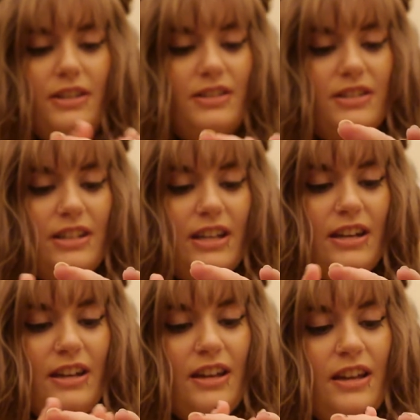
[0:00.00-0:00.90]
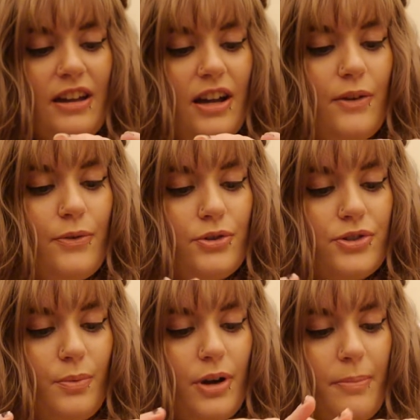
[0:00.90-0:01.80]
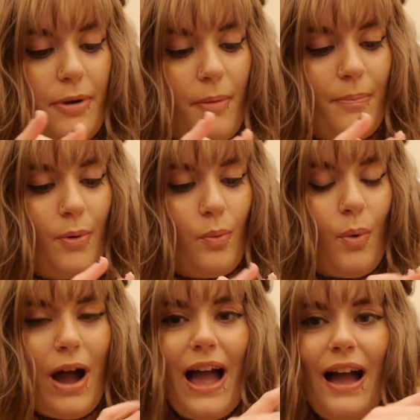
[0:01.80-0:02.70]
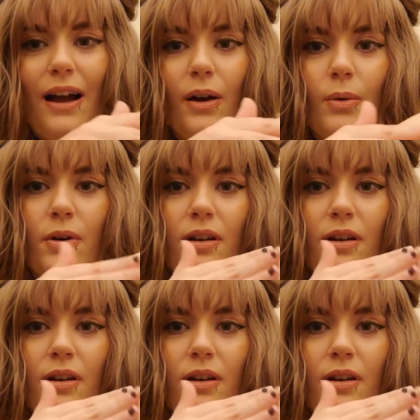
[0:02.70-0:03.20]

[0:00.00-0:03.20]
that, again, I forgot to wipe up, but wow.